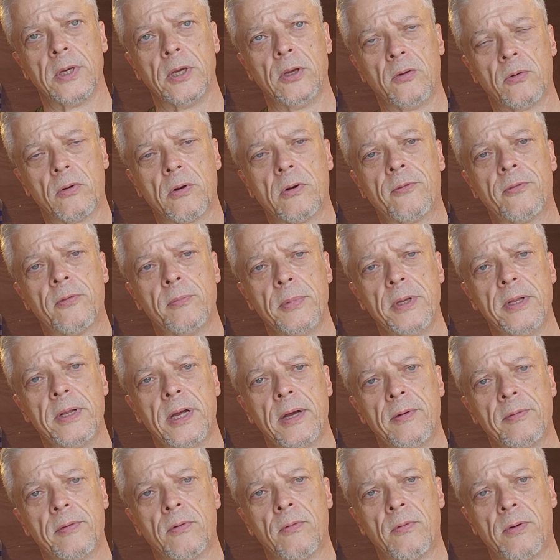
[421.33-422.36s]
In order for me to
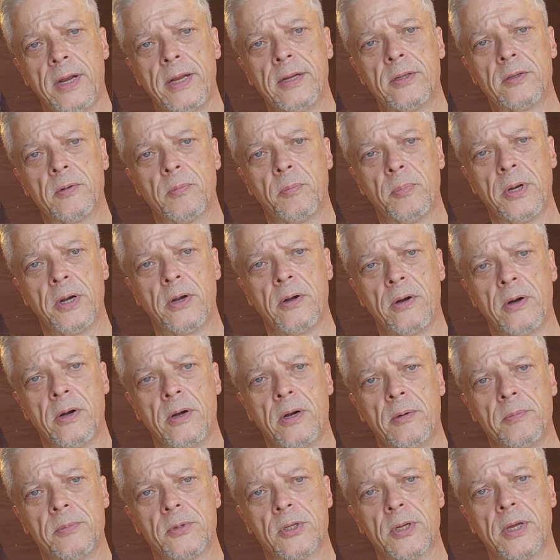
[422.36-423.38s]
have the right to bear
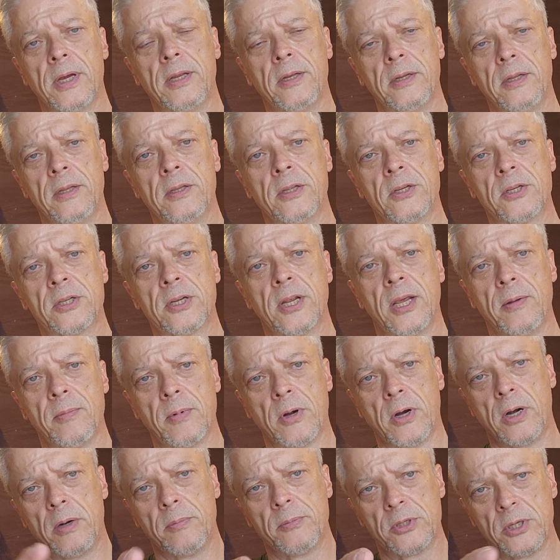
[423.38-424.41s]
arms, I need the same
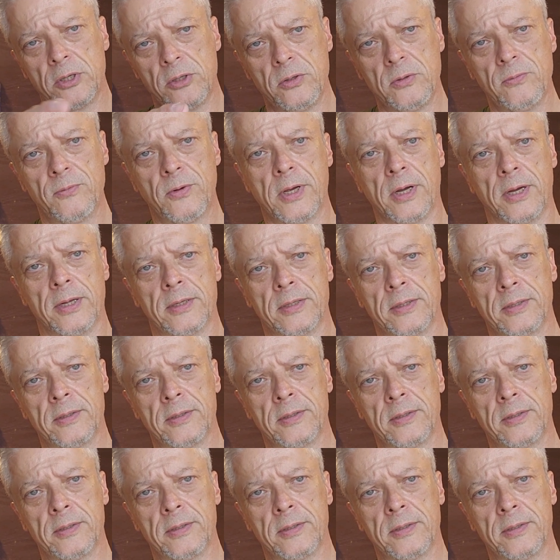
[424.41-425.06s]
arms that you've got.